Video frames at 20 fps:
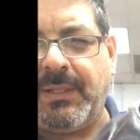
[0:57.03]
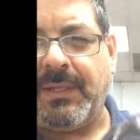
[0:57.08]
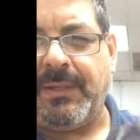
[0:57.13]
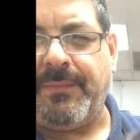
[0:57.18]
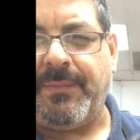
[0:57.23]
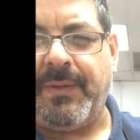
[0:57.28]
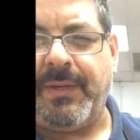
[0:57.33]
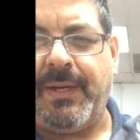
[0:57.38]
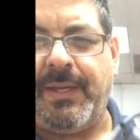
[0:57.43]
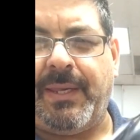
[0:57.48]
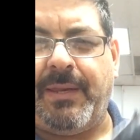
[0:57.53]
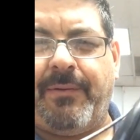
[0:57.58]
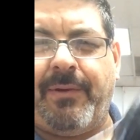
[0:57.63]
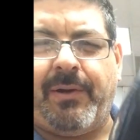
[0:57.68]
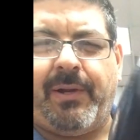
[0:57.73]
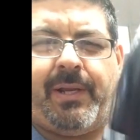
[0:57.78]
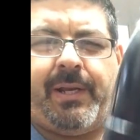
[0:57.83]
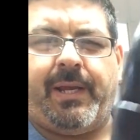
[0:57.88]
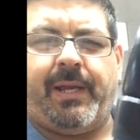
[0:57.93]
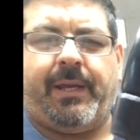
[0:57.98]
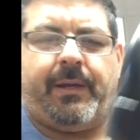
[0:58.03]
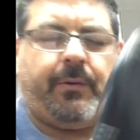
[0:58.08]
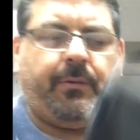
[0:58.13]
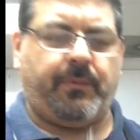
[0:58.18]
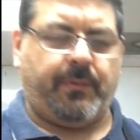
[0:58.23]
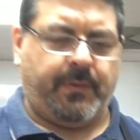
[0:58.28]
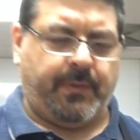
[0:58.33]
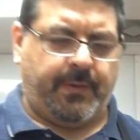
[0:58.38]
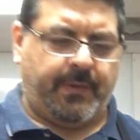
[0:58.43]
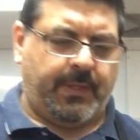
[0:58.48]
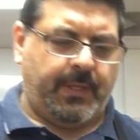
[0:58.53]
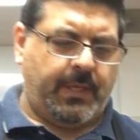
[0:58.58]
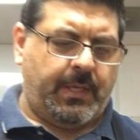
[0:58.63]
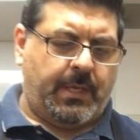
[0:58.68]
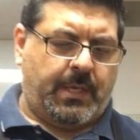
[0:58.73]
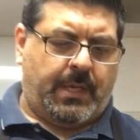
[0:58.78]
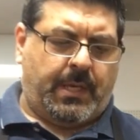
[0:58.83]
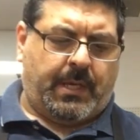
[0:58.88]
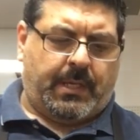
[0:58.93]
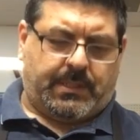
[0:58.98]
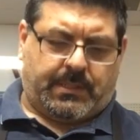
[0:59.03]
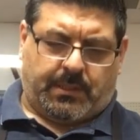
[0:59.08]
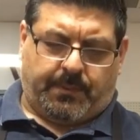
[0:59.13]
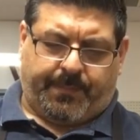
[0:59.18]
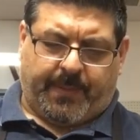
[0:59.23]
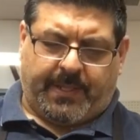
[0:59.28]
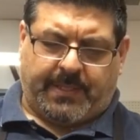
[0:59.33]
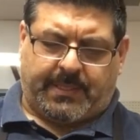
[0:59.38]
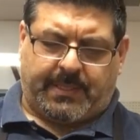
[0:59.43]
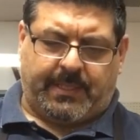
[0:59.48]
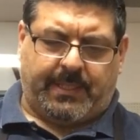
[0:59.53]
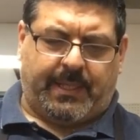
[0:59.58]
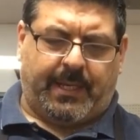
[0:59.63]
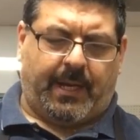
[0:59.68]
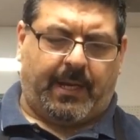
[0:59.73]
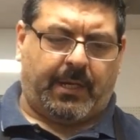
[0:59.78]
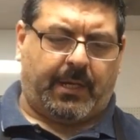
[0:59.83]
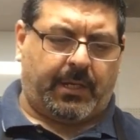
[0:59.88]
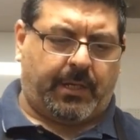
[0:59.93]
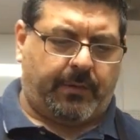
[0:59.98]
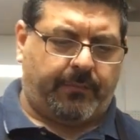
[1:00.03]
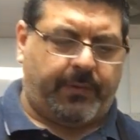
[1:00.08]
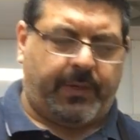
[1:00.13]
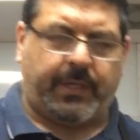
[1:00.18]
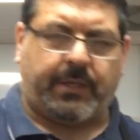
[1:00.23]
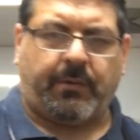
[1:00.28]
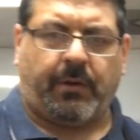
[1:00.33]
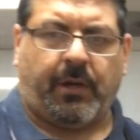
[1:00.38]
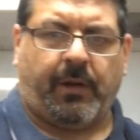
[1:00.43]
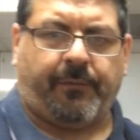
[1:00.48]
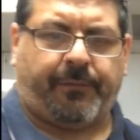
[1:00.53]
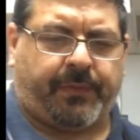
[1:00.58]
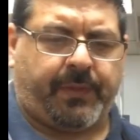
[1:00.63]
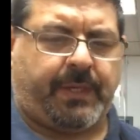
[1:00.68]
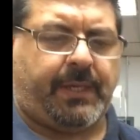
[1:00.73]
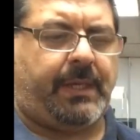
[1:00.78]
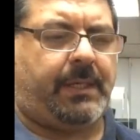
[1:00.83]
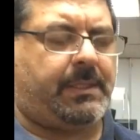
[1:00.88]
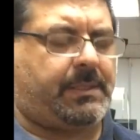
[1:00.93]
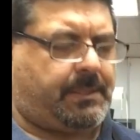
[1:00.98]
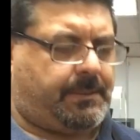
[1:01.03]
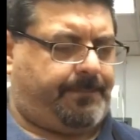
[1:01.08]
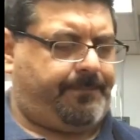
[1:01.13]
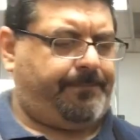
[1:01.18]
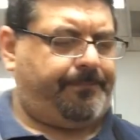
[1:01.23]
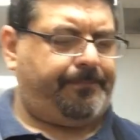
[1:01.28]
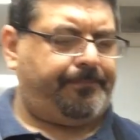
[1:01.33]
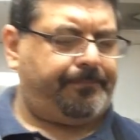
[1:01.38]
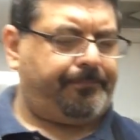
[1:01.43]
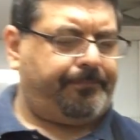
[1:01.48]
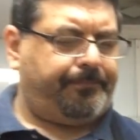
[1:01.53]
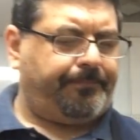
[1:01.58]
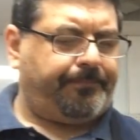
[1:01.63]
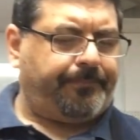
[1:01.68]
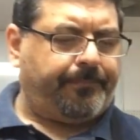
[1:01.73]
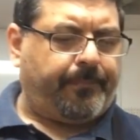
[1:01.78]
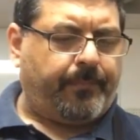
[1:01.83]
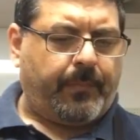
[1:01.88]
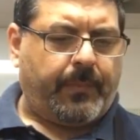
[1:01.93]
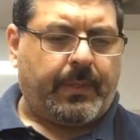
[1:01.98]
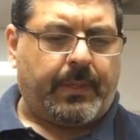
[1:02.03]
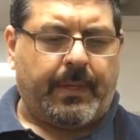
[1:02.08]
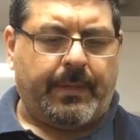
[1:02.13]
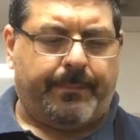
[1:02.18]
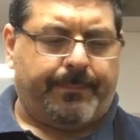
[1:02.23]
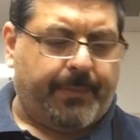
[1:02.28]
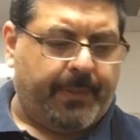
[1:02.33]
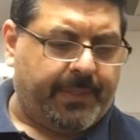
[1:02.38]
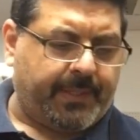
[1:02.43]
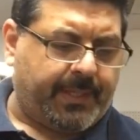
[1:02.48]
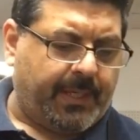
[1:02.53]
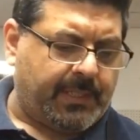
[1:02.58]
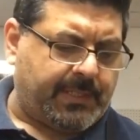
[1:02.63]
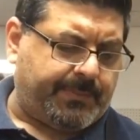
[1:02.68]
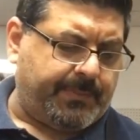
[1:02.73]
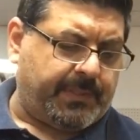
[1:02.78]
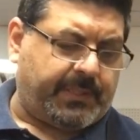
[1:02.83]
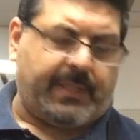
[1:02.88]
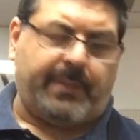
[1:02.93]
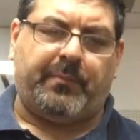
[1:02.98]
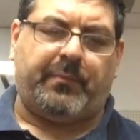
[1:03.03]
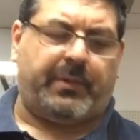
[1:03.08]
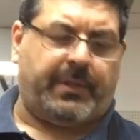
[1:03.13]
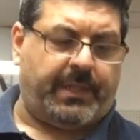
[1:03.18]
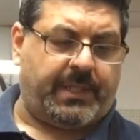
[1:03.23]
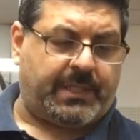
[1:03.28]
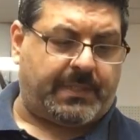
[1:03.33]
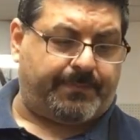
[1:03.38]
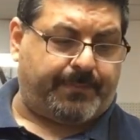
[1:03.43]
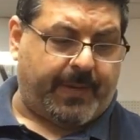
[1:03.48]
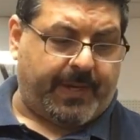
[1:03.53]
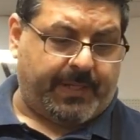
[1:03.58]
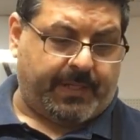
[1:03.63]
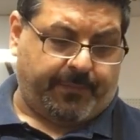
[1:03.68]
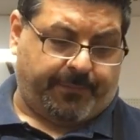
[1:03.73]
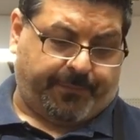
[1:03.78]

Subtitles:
that, and they're at an angle. So basically I'm going to recraft these, but the customer didn't want to spend a